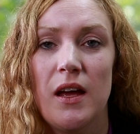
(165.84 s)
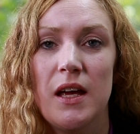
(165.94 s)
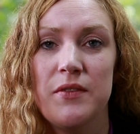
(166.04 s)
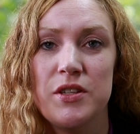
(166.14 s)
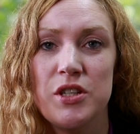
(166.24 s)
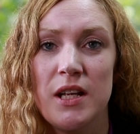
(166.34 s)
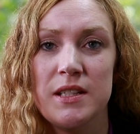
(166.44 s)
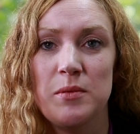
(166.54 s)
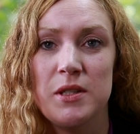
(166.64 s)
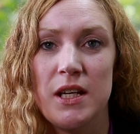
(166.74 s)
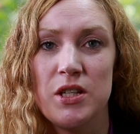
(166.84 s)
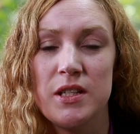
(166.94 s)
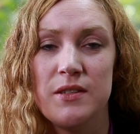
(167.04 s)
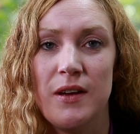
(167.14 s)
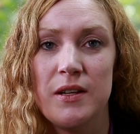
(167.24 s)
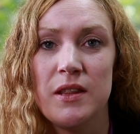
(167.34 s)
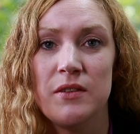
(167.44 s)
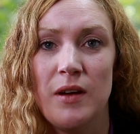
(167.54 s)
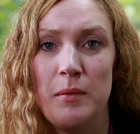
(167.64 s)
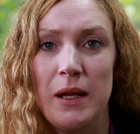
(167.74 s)
If a genetic mutation is found in the
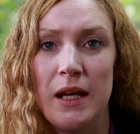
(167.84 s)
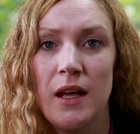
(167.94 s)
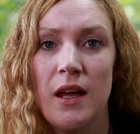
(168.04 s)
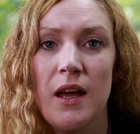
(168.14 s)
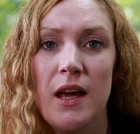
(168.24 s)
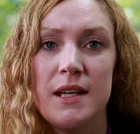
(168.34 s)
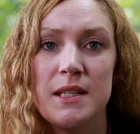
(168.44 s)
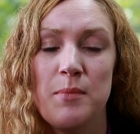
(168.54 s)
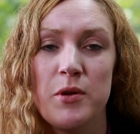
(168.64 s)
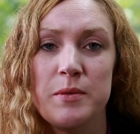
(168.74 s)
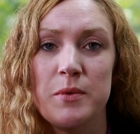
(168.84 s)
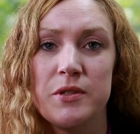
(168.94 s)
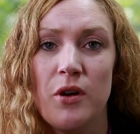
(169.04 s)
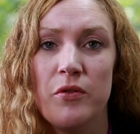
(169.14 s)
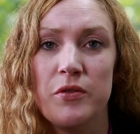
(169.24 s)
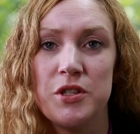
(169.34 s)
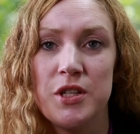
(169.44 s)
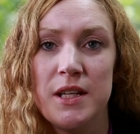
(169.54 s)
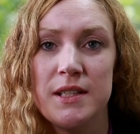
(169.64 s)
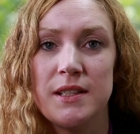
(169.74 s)
family, it is possible to offer
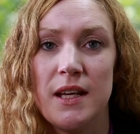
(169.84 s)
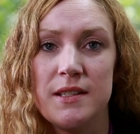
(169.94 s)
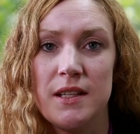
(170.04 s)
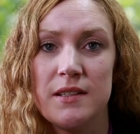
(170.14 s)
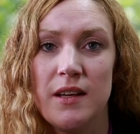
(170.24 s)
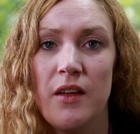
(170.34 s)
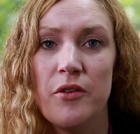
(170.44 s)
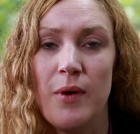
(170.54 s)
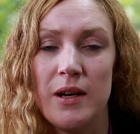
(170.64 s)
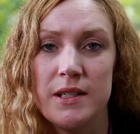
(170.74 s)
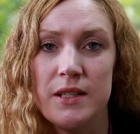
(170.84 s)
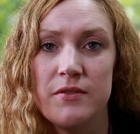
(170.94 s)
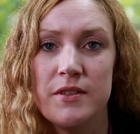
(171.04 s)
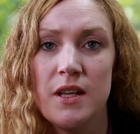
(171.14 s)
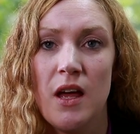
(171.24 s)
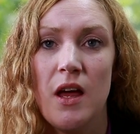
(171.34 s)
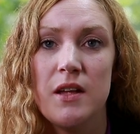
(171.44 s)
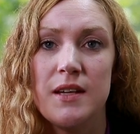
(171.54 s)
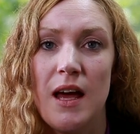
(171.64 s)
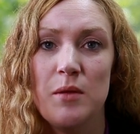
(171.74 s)
genetic testing to other relatives
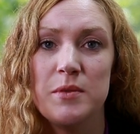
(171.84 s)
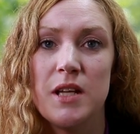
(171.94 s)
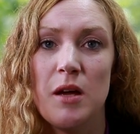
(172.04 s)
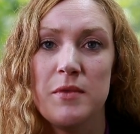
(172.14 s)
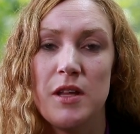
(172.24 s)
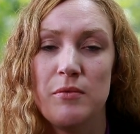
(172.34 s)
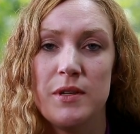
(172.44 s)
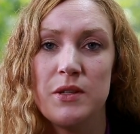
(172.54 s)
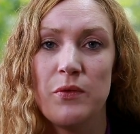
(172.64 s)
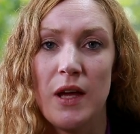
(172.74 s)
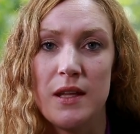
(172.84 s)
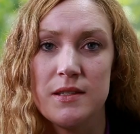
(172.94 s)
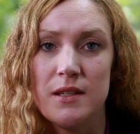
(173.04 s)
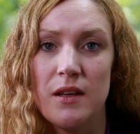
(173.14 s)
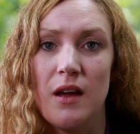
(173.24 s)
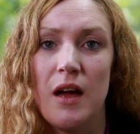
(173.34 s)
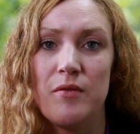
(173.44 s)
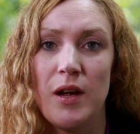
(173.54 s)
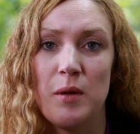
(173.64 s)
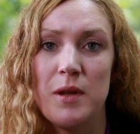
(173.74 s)
to help determine their risk of cancer
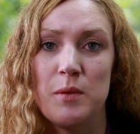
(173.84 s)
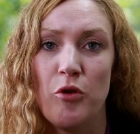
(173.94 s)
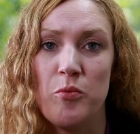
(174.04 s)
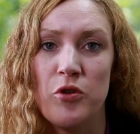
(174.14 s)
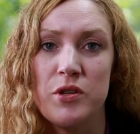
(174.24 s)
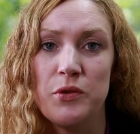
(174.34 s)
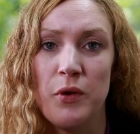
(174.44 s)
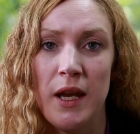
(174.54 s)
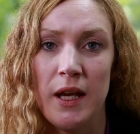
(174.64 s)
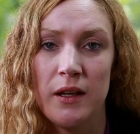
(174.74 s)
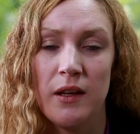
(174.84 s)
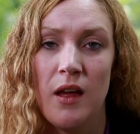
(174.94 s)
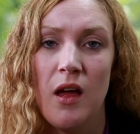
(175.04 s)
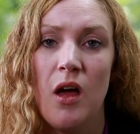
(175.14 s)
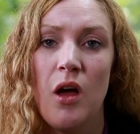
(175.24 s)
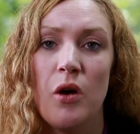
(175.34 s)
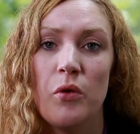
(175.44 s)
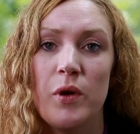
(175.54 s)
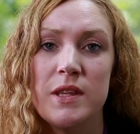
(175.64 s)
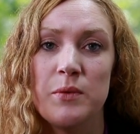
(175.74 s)
and recommend appropriate screening.
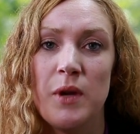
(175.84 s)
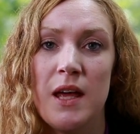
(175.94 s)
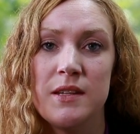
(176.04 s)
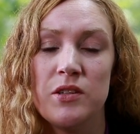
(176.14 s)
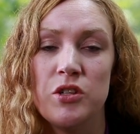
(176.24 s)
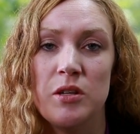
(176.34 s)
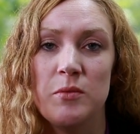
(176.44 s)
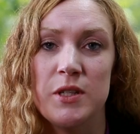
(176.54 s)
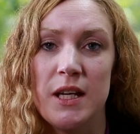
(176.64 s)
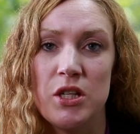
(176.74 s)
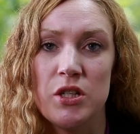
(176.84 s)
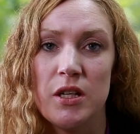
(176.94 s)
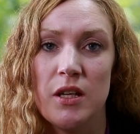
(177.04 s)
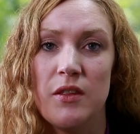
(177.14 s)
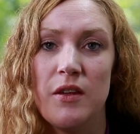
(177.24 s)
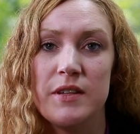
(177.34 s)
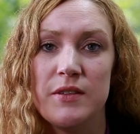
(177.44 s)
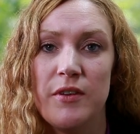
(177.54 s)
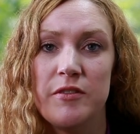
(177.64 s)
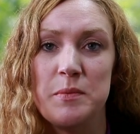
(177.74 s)
When someone has a gene mutation, there is
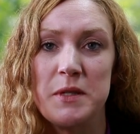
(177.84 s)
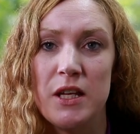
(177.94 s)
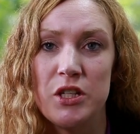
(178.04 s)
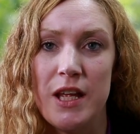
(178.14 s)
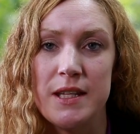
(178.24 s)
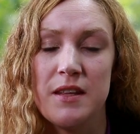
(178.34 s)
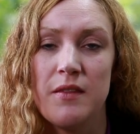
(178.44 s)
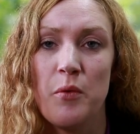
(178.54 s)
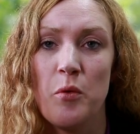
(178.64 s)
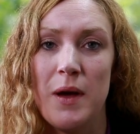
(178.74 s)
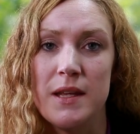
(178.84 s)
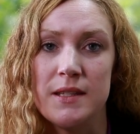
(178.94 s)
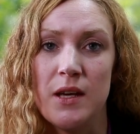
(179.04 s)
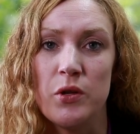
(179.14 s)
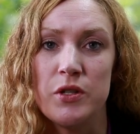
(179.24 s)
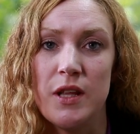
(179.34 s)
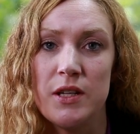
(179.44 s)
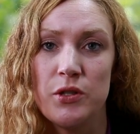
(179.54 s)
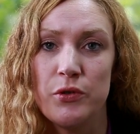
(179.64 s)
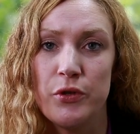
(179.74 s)
a 50% chance that they will pass it on to their
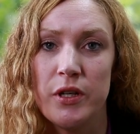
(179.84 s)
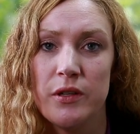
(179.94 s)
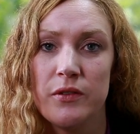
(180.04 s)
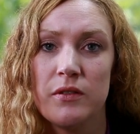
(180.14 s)
children.